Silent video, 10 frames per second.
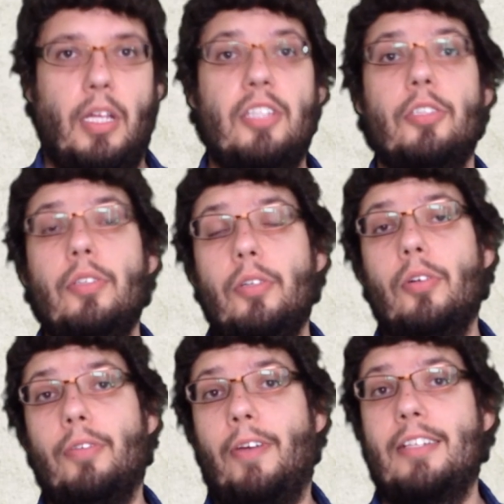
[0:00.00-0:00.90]
Until
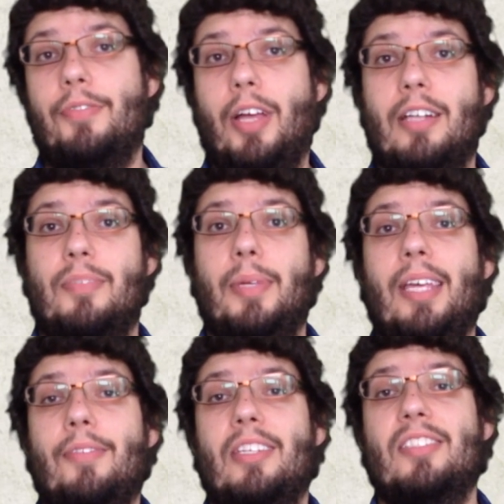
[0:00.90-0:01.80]
all affected cars have been
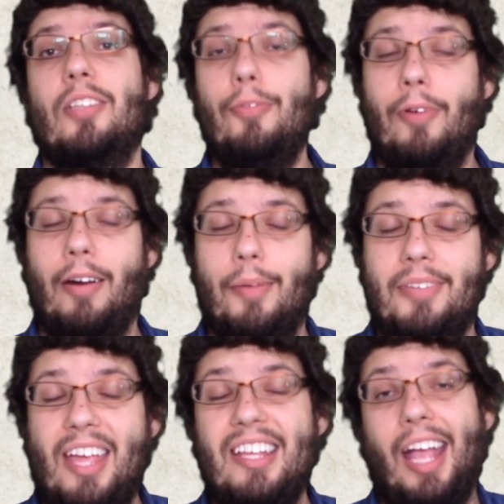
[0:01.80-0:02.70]
given the software
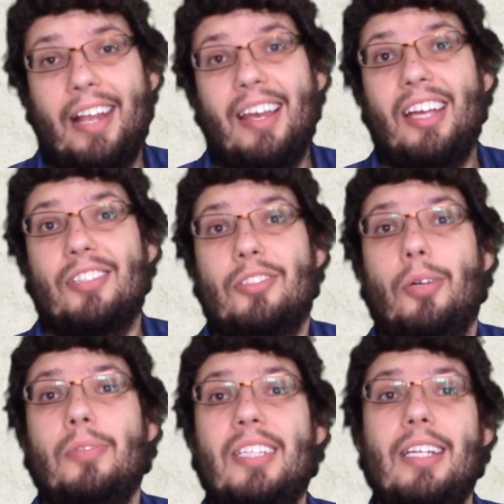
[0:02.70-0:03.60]
update, Cadillac has
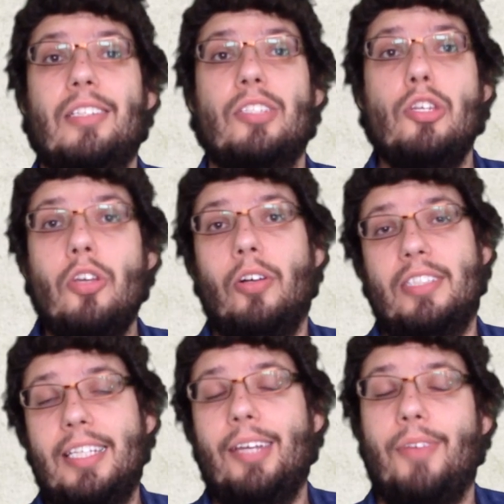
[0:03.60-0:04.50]
told dealers not
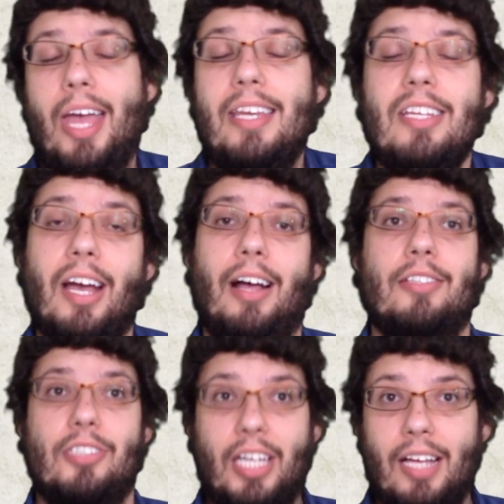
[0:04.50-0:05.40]
to give any
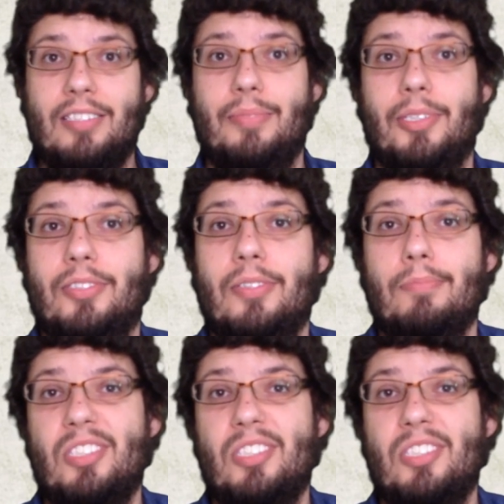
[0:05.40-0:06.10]
cars to customers.